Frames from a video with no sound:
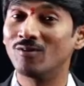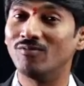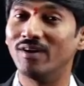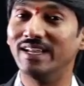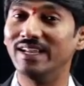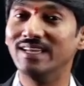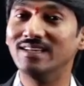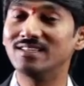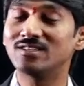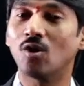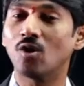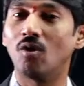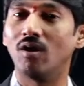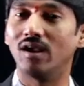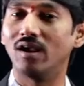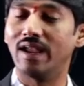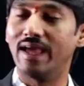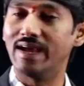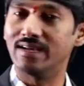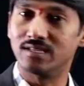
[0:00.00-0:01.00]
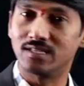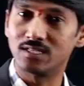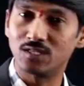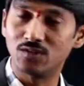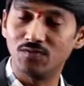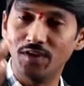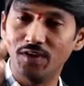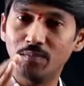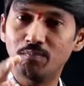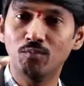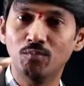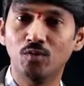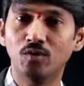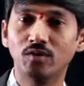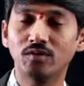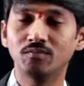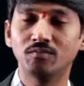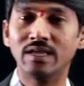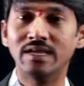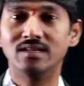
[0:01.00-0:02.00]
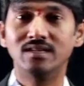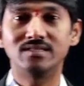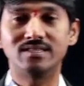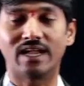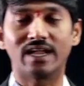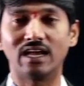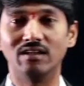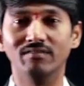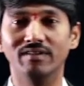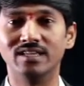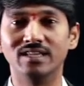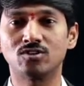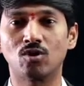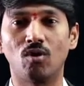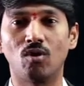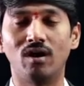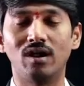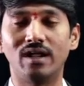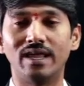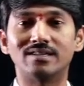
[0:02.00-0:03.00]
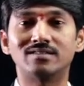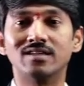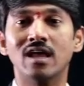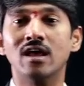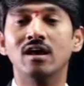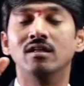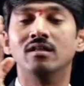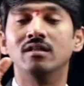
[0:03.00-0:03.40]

One is called as sweep mode. Second one is called as